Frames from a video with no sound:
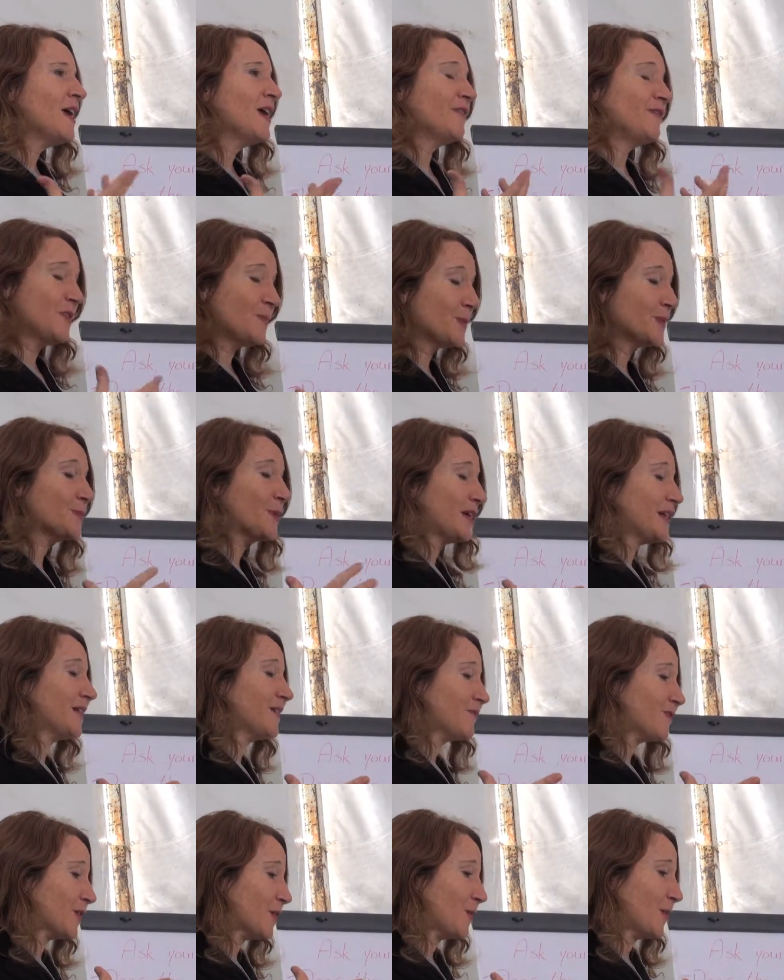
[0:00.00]
if you've been
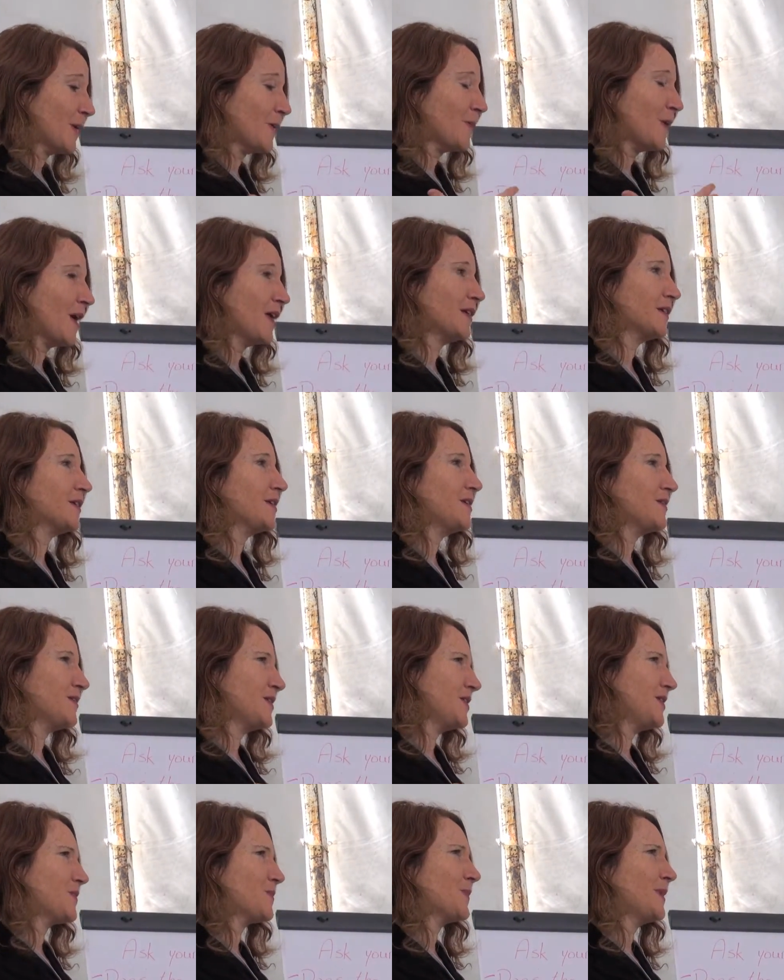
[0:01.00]
writing for quite a while,
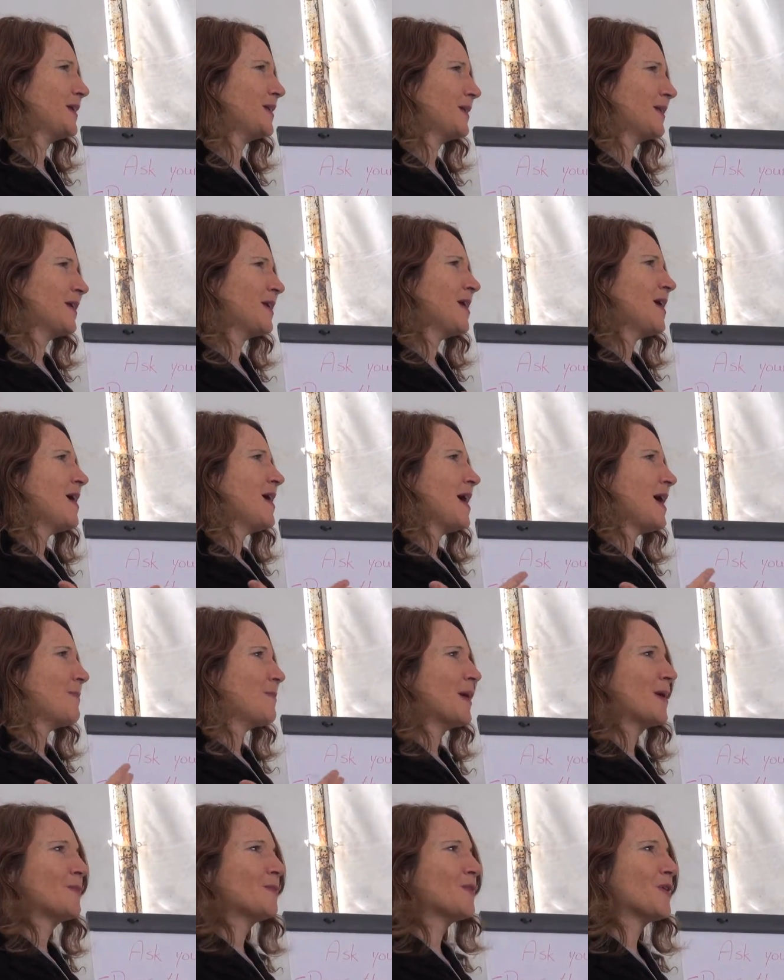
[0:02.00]
and you read a
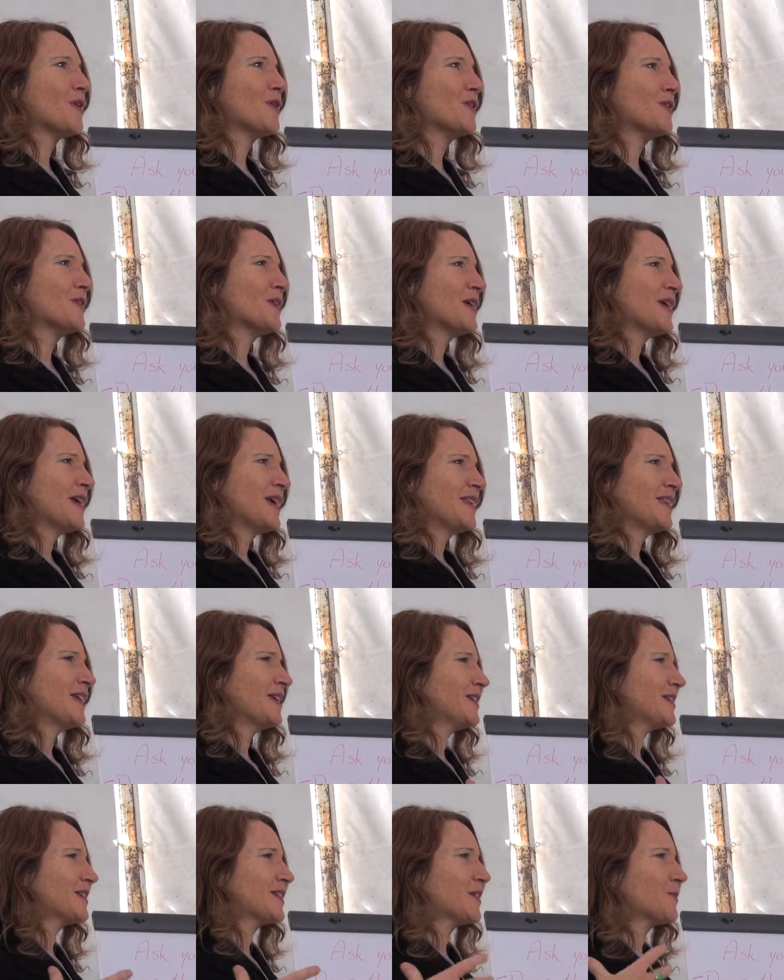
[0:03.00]
memoir
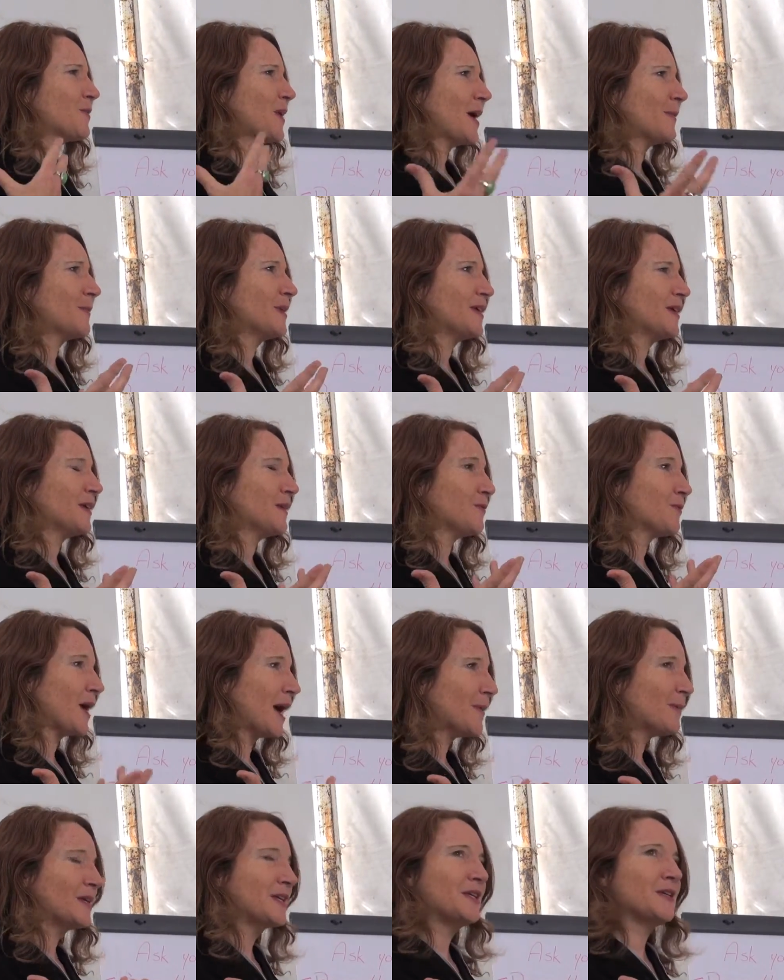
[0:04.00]
that isn't
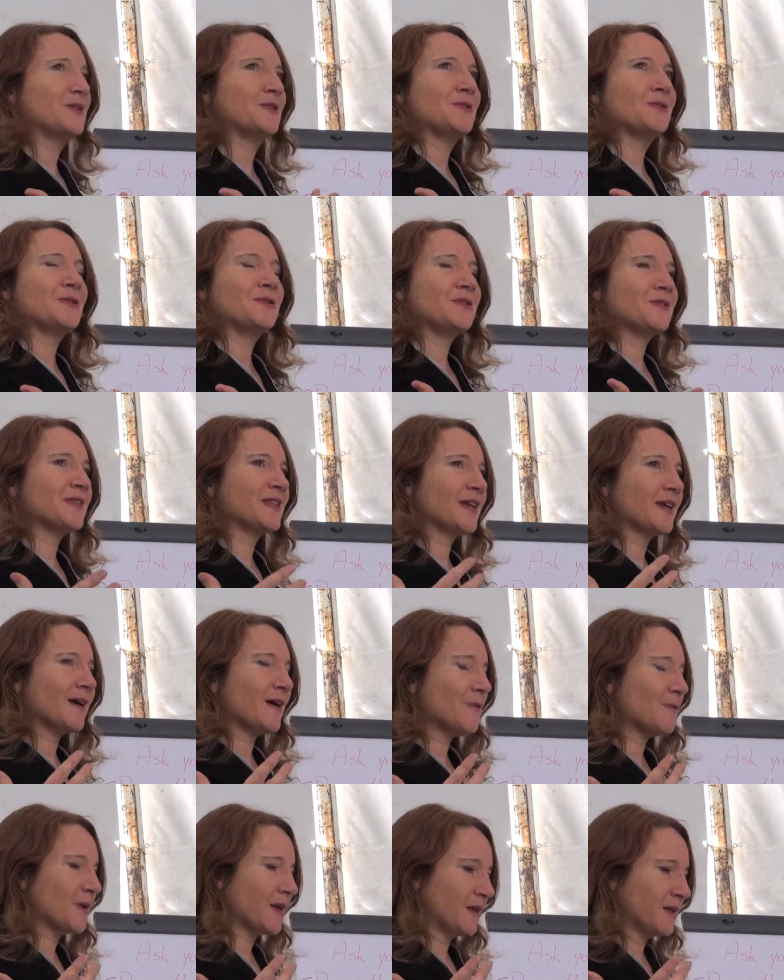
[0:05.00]
grabbing you, you think,
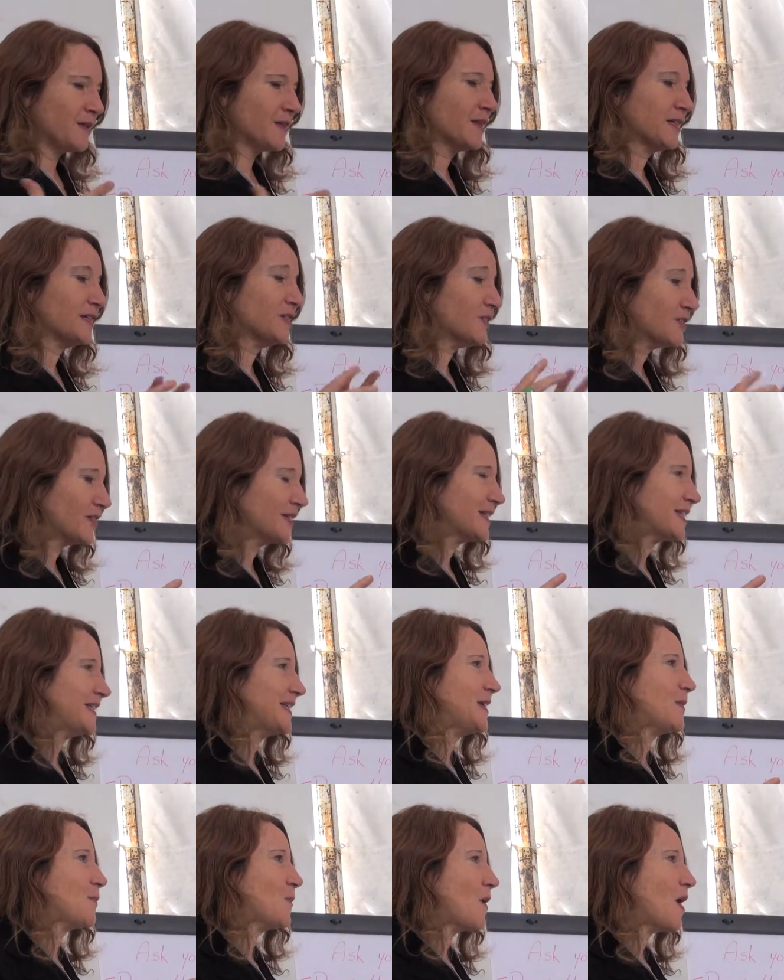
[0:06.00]
oh, you can look and
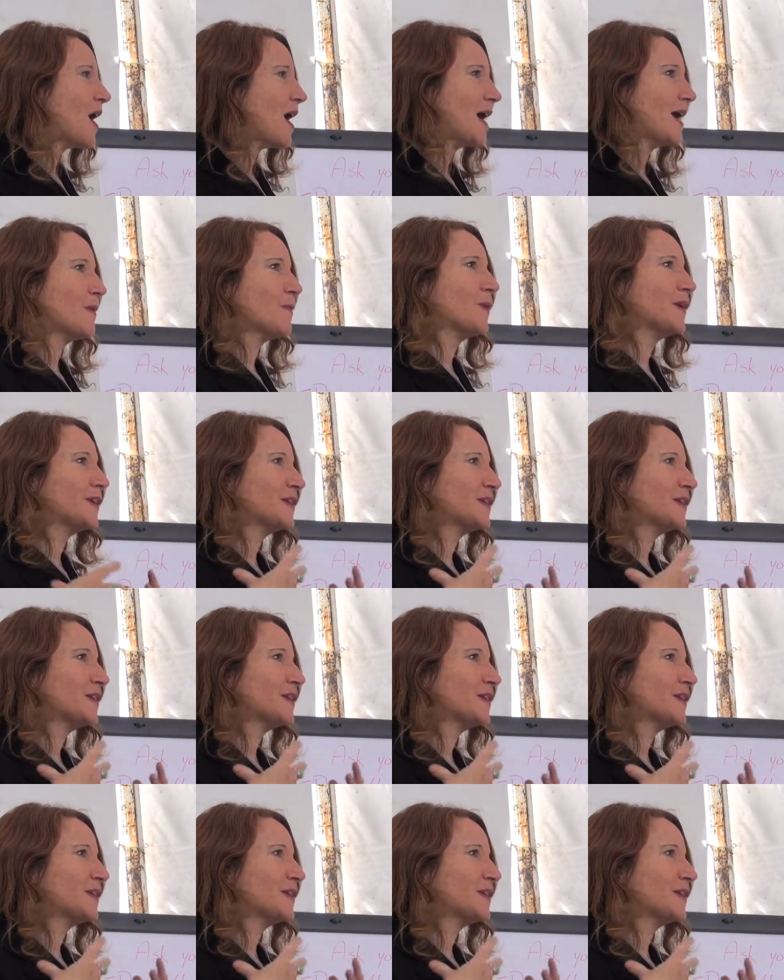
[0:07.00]
see why.